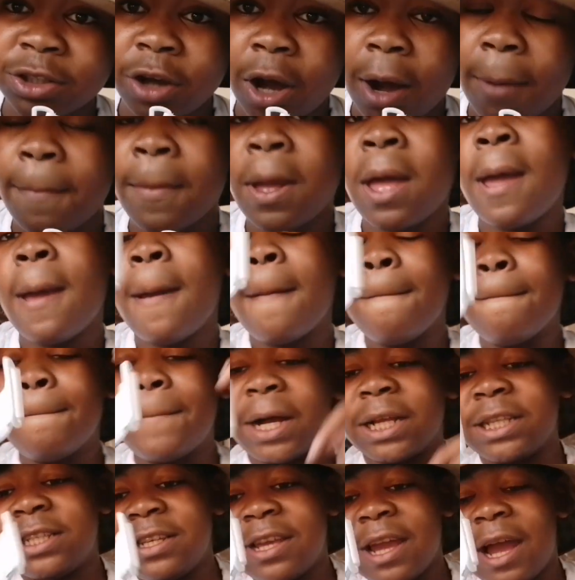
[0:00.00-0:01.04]
top.
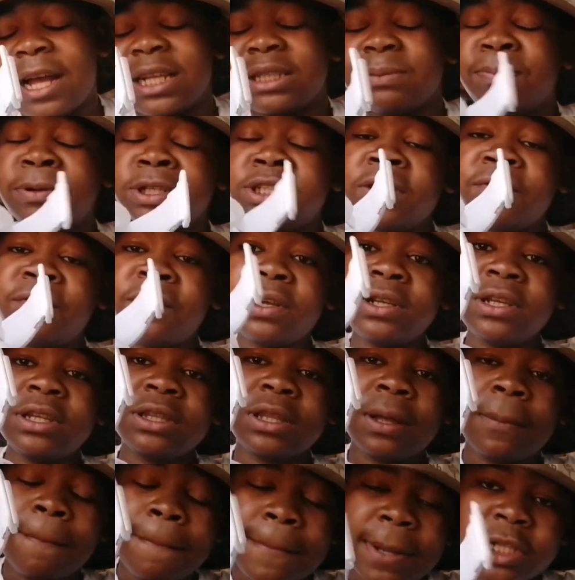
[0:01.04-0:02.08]
But yeah, specifically
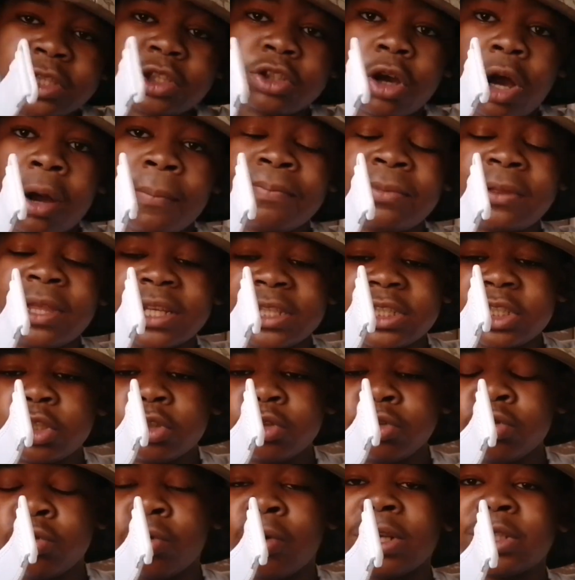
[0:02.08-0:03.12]
the mid top, this
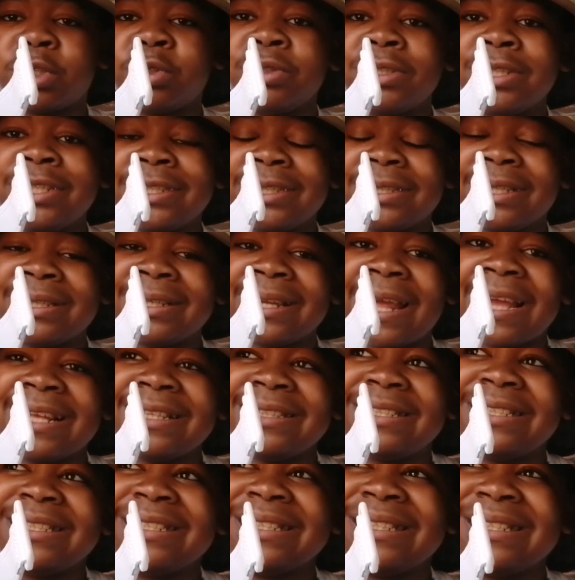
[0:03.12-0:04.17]
shoe was released in
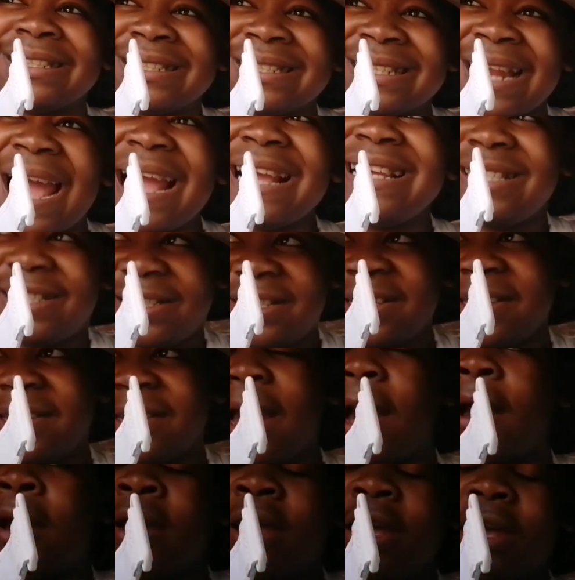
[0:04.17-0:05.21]
1990.
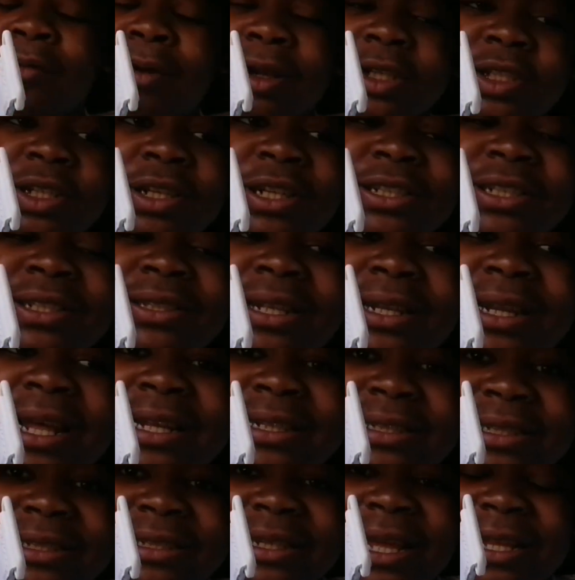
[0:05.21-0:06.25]
Yeah, it was released in the
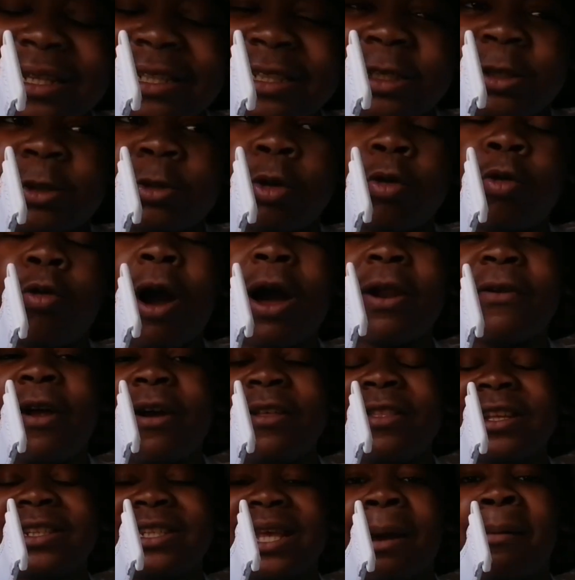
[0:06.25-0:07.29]
1990s. So
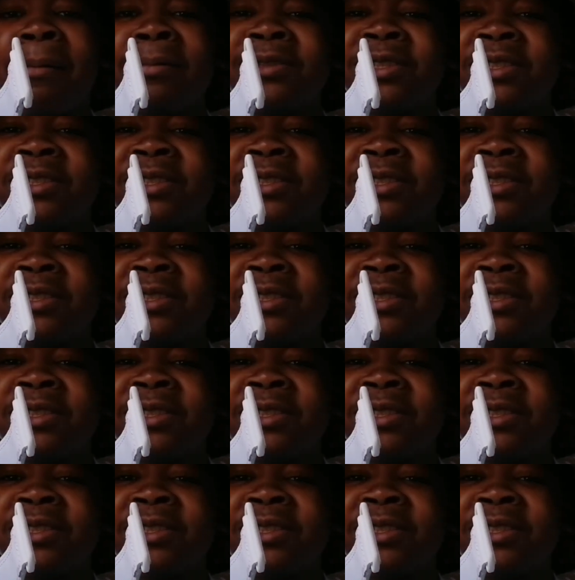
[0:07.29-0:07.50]
around the time I'm